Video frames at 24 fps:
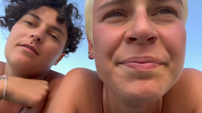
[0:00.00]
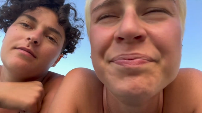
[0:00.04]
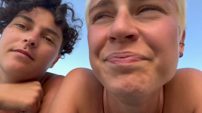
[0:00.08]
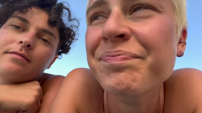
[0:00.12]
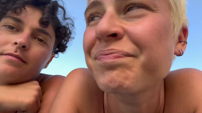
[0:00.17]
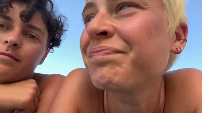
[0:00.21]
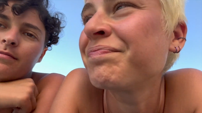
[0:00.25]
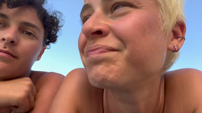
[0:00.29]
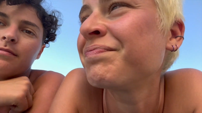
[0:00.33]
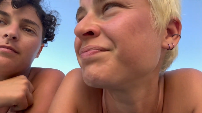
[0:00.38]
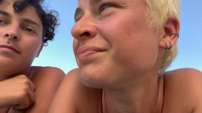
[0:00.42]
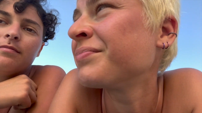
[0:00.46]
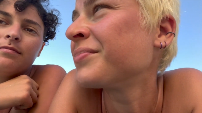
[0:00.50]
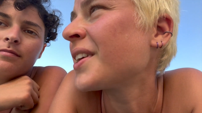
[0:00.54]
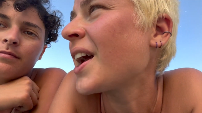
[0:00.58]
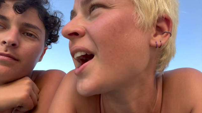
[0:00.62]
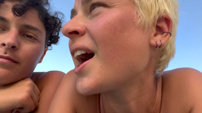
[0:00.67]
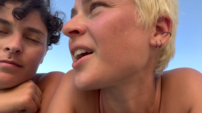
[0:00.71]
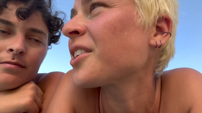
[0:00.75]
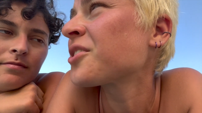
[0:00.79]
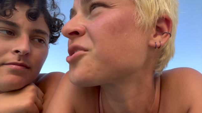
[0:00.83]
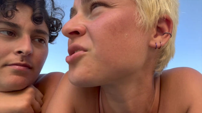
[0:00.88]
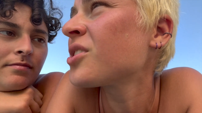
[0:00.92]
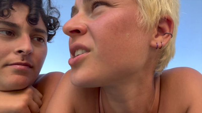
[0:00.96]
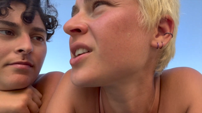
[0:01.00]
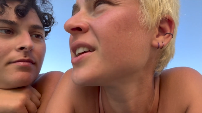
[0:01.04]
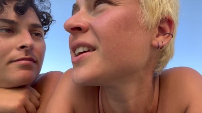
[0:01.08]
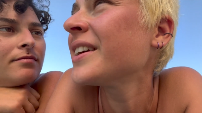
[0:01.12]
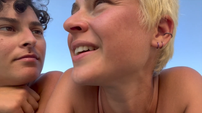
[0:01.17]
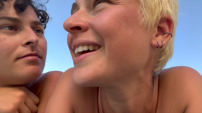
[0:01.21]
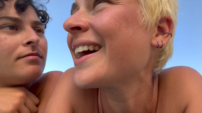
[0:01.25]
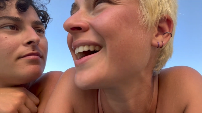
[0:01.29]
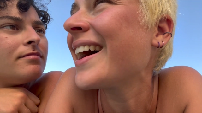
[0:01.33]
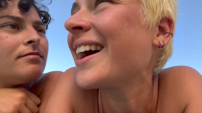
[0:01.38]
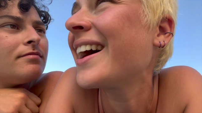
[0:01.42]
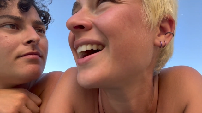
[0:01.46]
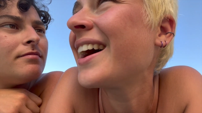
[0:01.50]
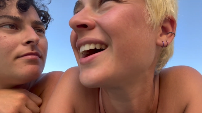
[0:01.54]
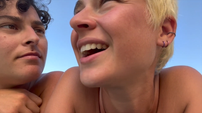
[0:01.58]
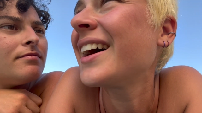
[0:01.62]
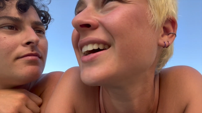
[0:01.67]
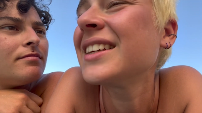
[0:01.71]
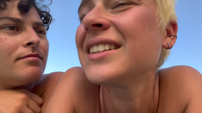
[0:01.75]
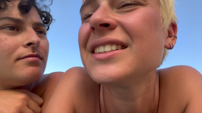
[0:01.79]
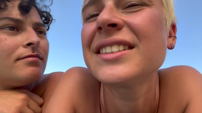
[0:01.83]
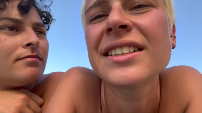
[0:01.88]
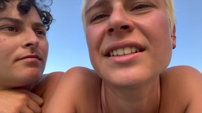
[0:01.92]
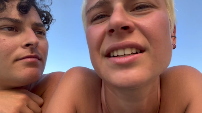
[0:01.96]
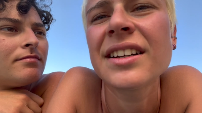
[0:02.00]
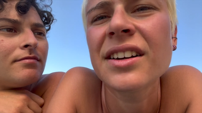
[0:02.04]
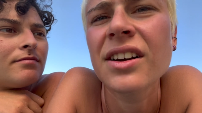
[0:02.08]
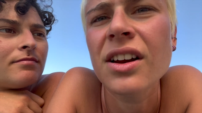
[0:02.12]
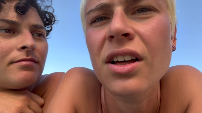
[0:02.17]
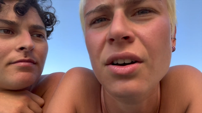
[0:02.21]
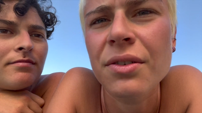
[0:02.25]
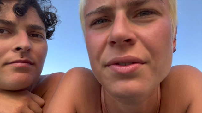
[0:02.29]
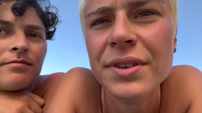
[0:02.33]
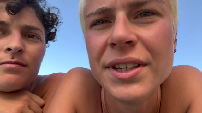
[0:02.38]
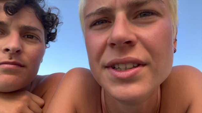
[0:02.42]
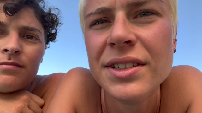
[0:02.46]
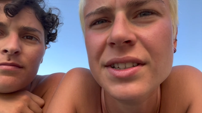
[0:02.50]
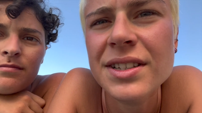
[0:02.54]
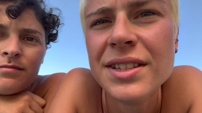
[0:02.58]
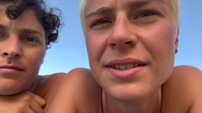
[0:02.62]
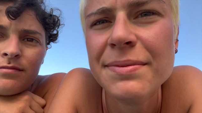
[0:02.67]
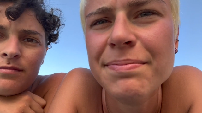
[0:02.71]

Speaker 1: Mm, actually, I didn't love it.